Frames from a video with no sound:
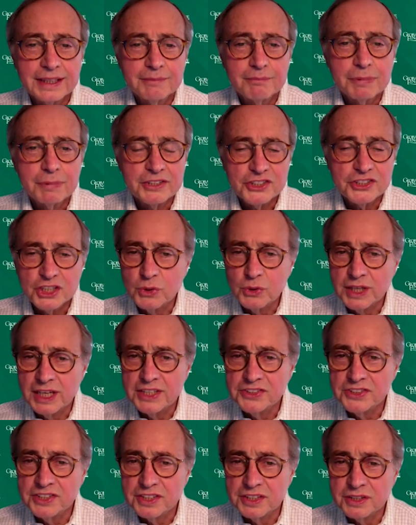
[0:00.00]
By
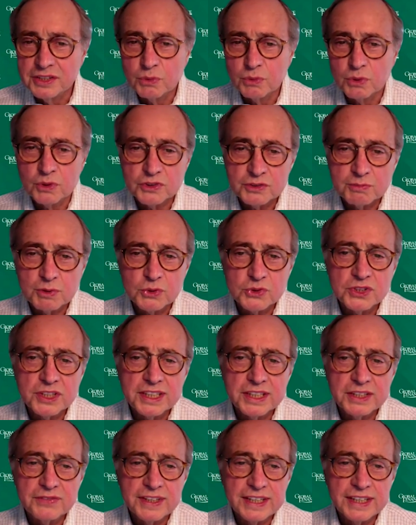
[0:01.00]
showcasing the world's most
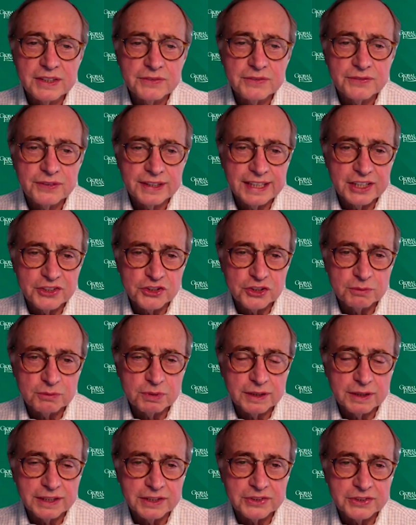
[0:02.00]
innovative financial
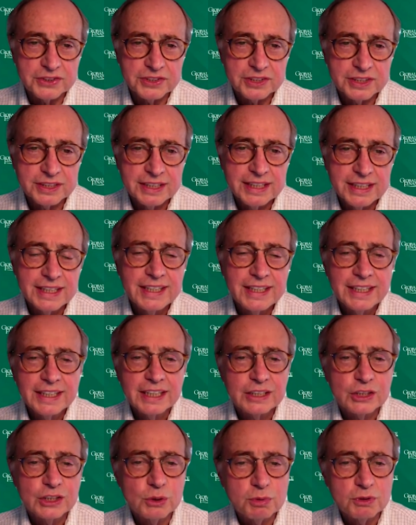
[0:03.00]
players,
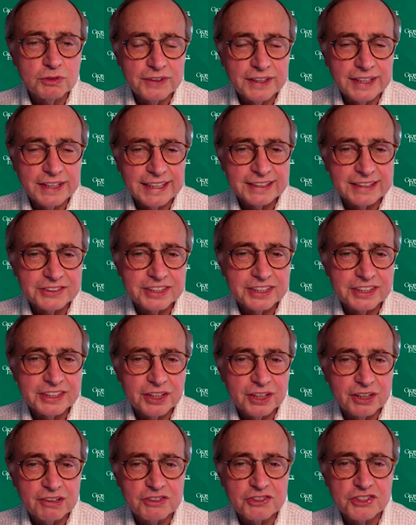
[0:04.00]
Global Finance
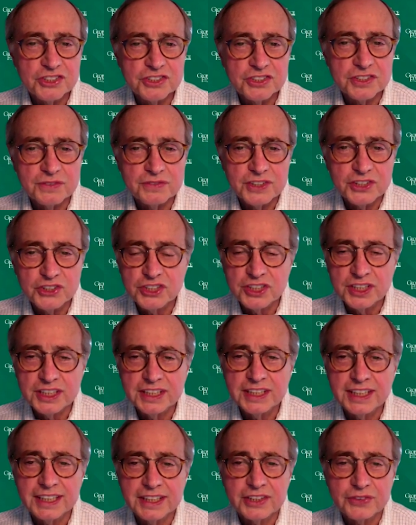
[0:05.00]
encourages the
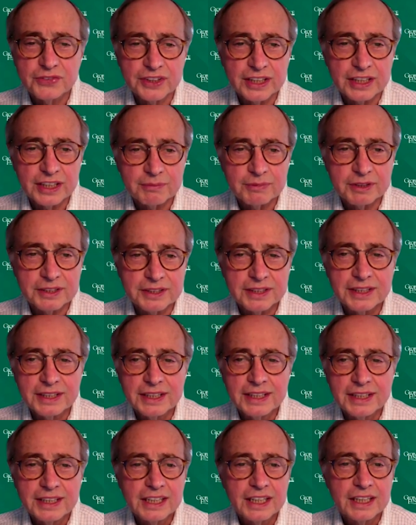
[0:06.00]
visioning and development
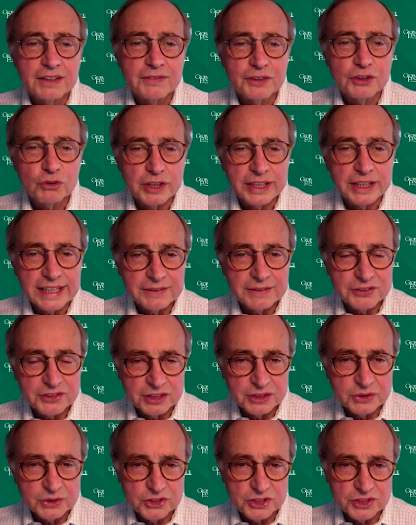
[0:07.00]
of creative
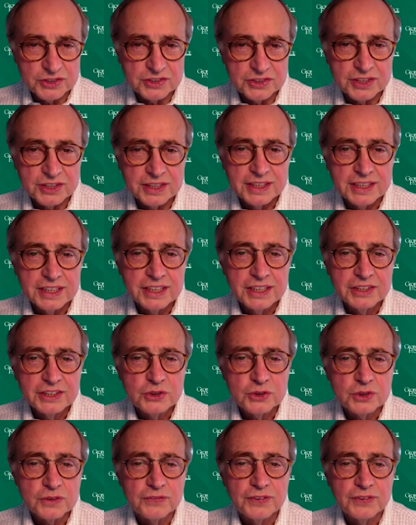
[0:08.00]
solutions
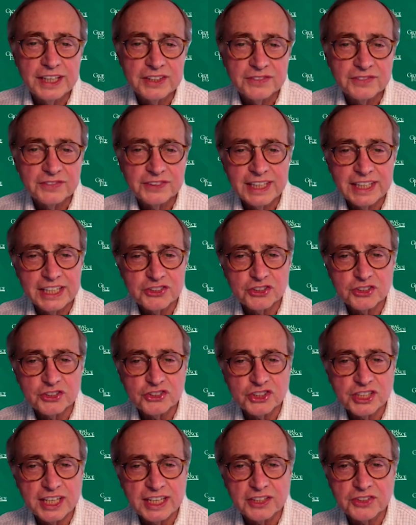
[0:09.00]
to the financial
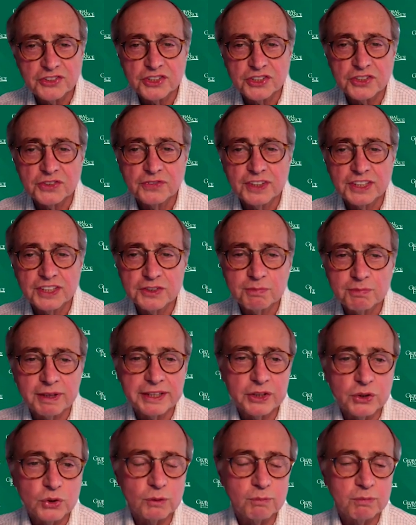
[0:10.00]
challenges faced by
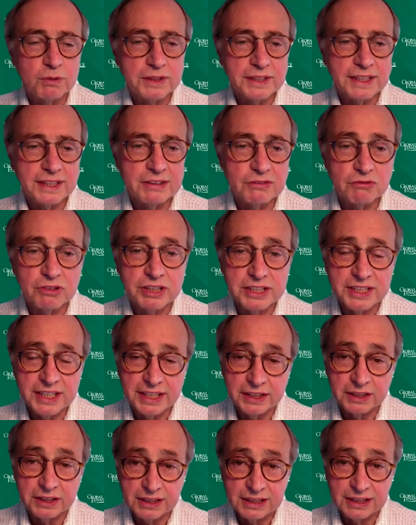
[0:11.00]
corporate and
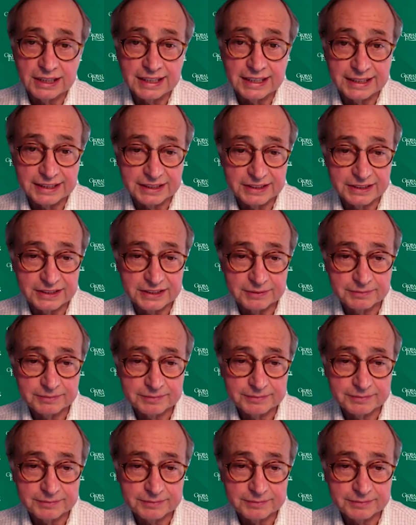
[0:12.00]
retail clients.